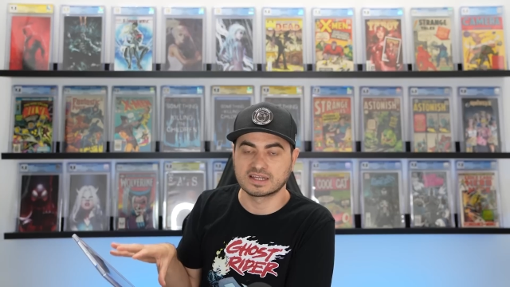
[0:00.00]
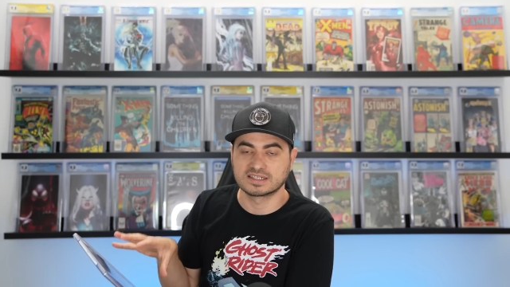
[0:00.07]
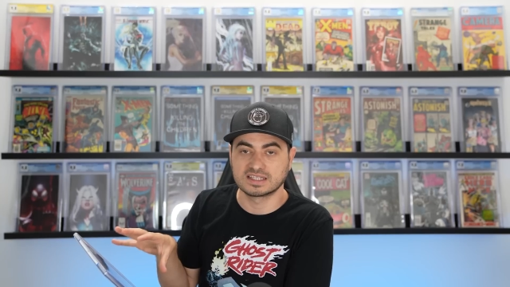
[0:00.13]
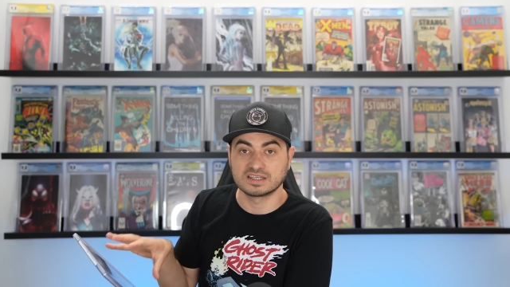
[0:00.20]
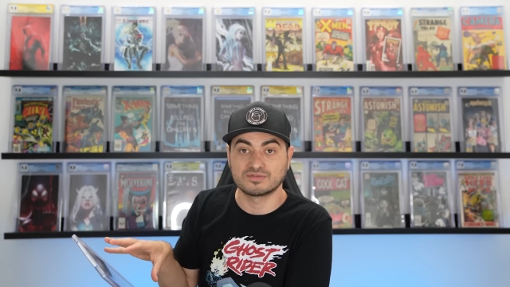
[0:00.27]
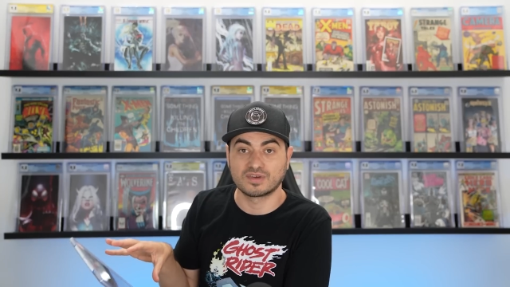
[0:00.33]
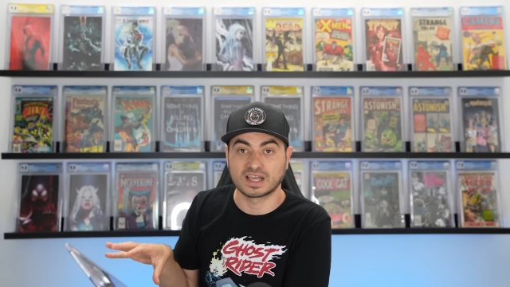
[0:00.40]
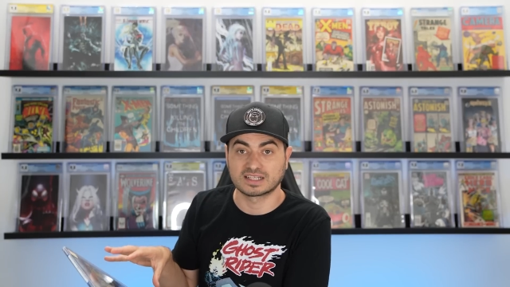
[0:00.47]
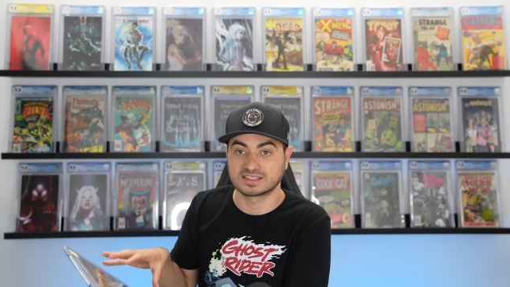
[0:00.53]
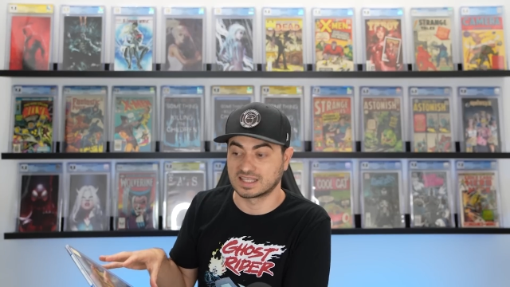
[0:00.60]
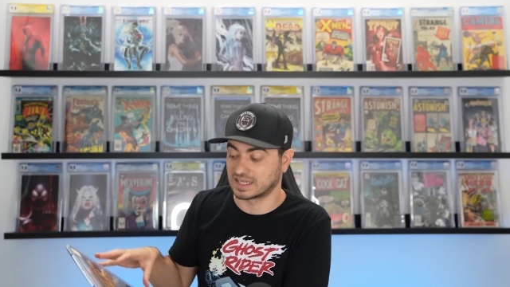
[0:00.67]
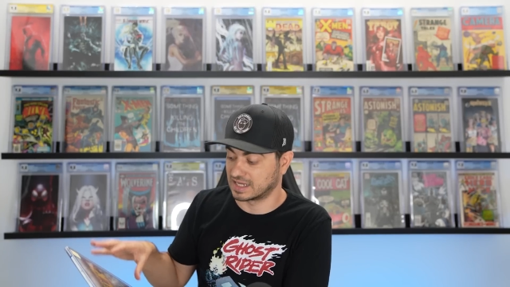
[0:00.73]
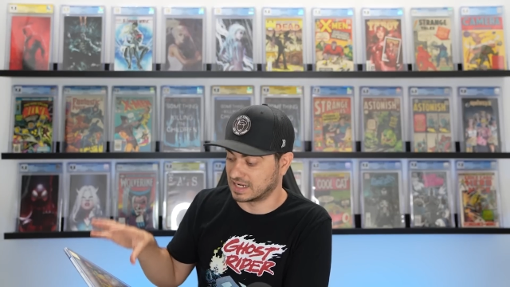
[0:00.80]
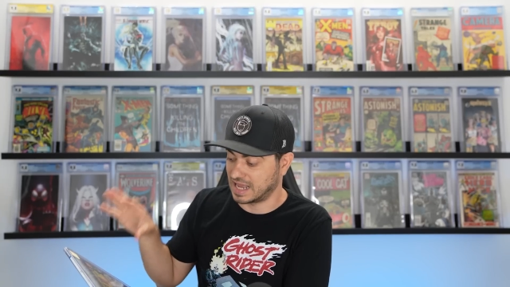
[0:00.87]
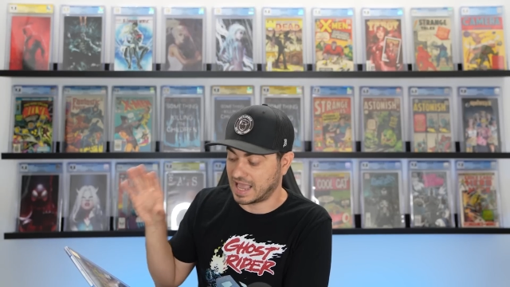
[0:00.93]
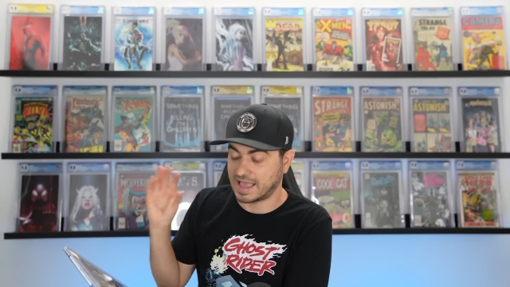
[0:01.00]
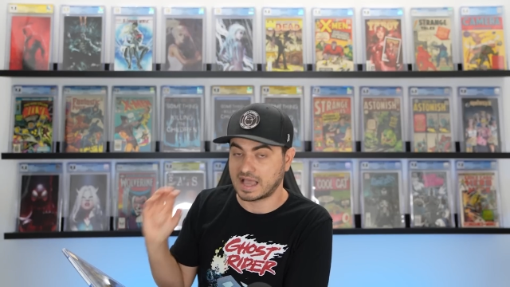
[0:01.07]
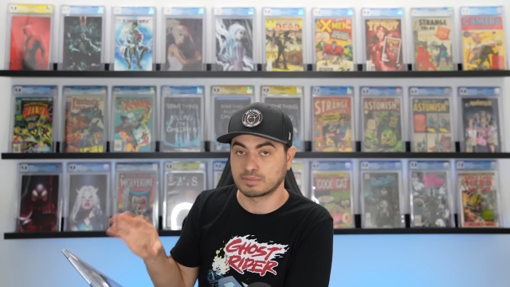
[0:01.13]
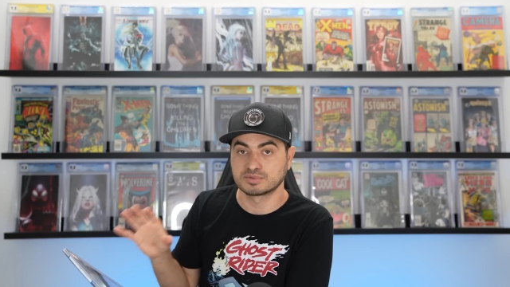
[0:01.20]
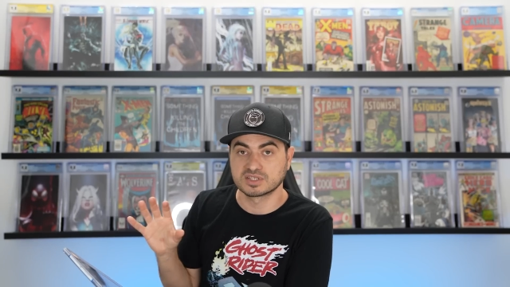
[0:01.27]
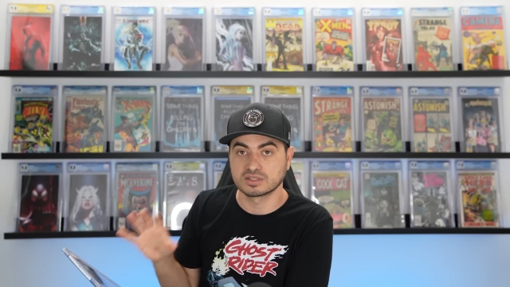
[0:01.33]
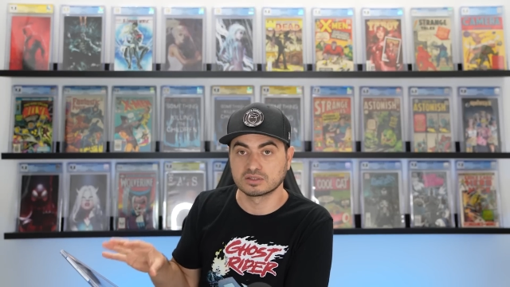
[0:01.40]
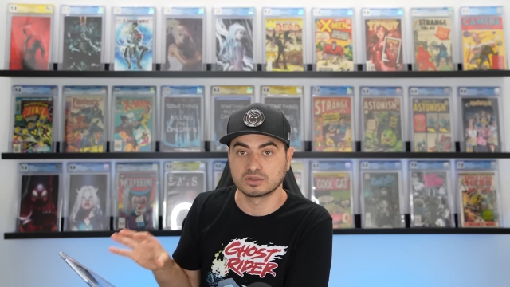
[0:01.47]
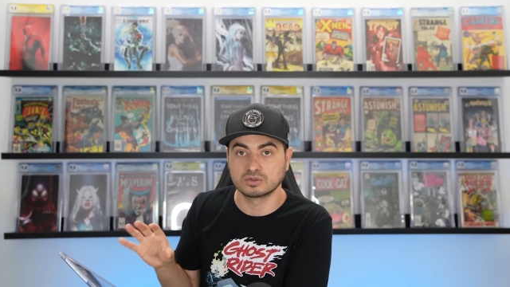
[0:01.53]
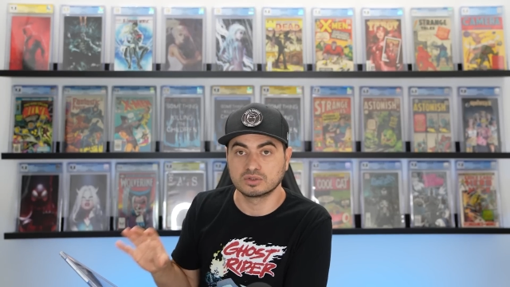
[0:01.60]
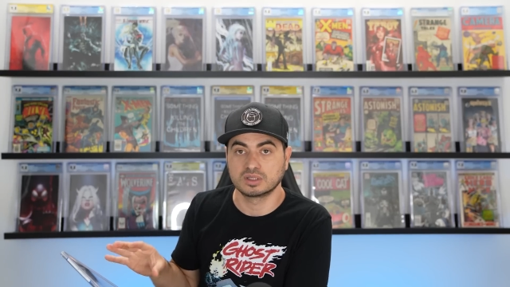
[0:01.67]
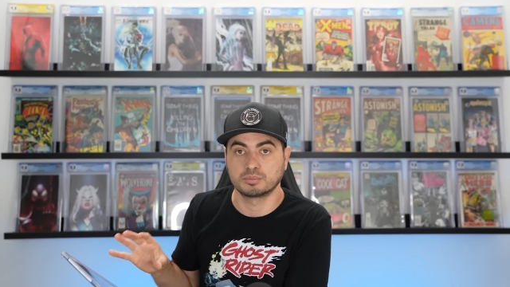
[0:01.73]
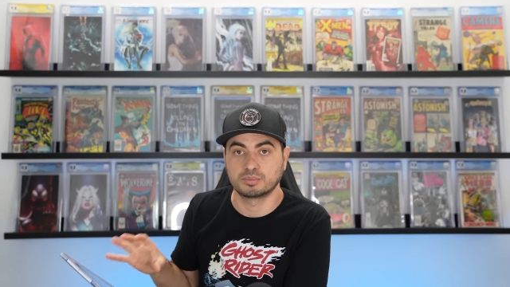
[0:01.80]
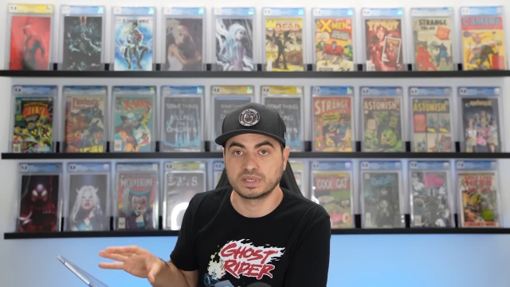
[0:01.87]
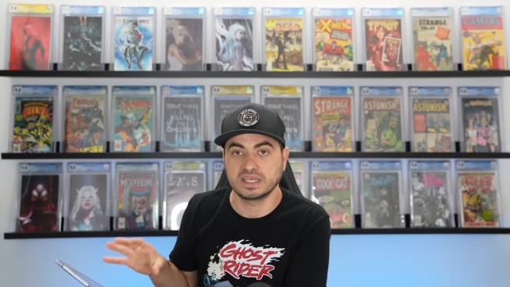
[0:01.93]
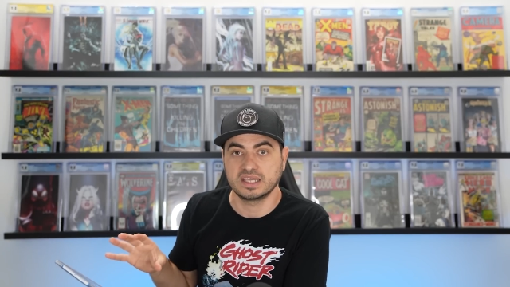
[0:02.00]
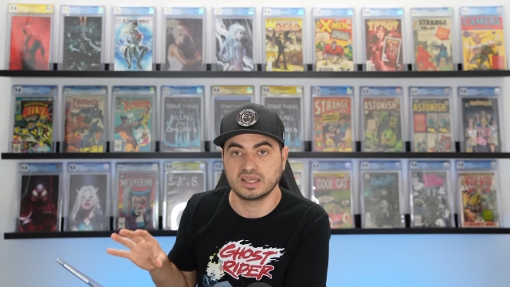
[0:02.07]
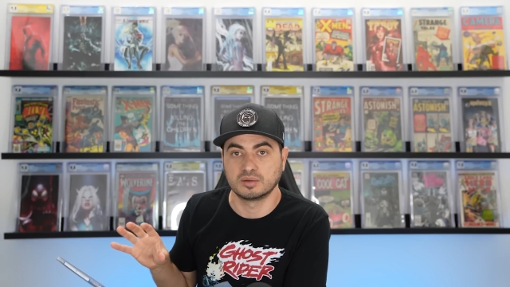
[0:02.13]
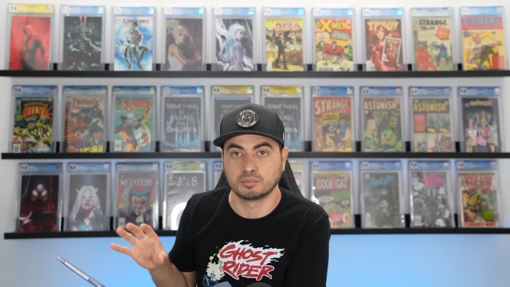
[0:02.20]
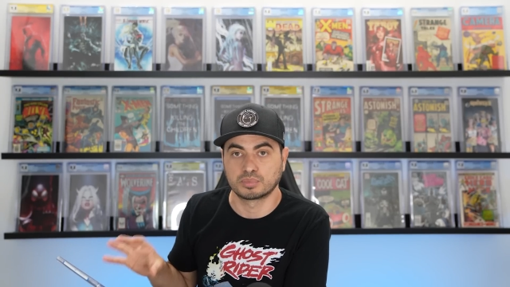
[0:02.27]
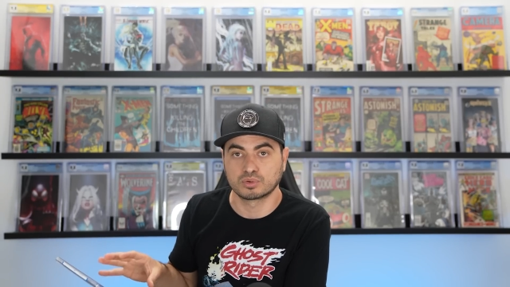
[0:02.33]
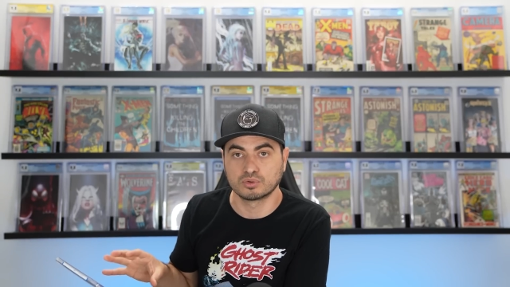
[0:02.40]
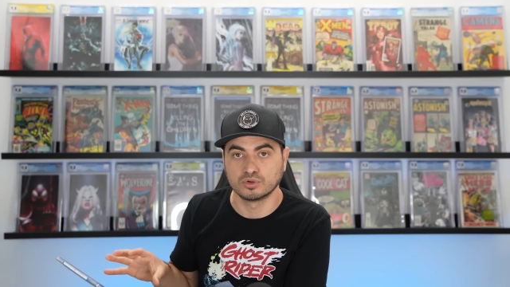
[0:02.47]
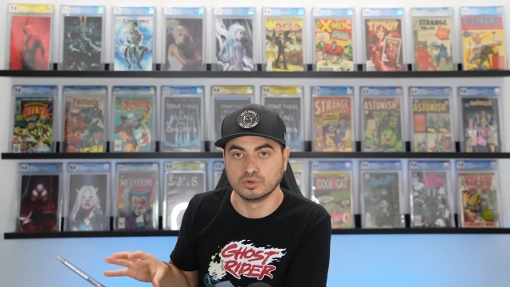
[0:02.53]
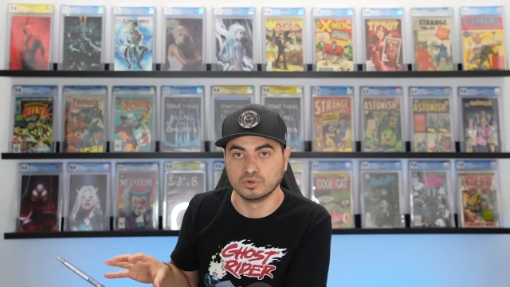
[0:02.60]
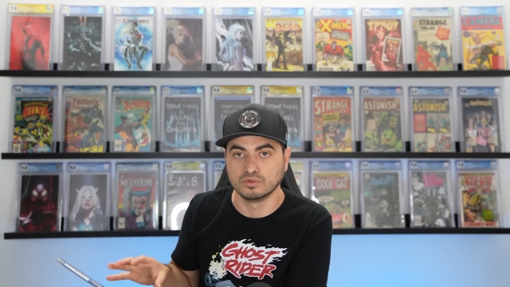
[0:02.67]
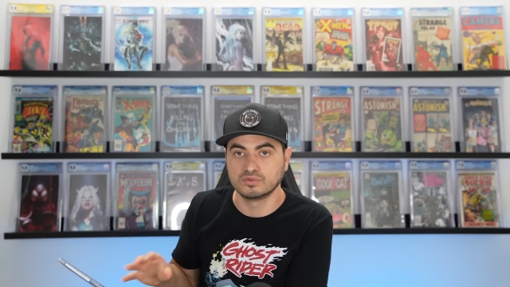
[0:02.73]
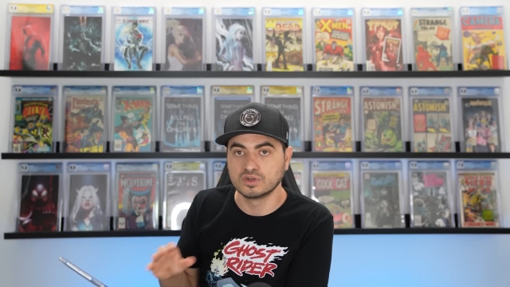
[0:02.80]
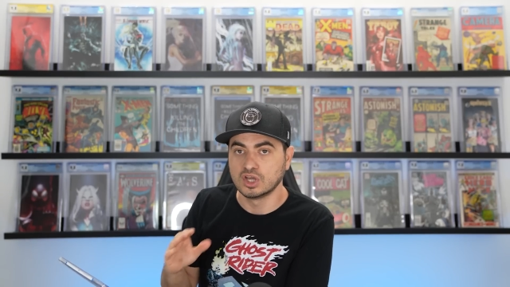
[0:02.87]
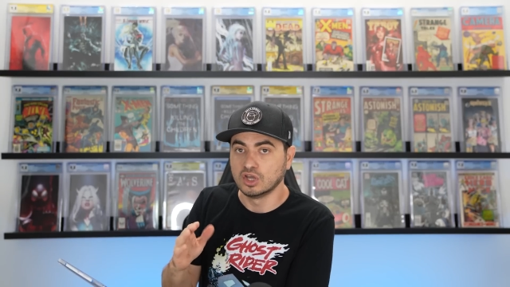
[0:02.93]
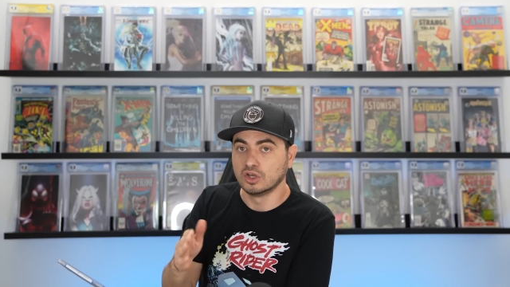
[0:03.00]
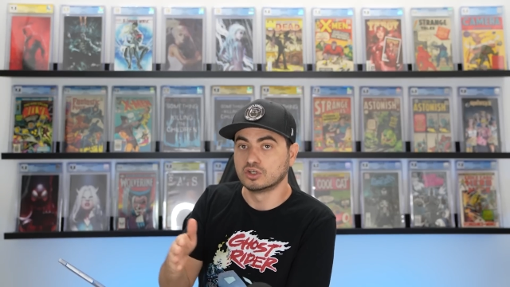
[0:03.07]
defects that can absolutely be improved,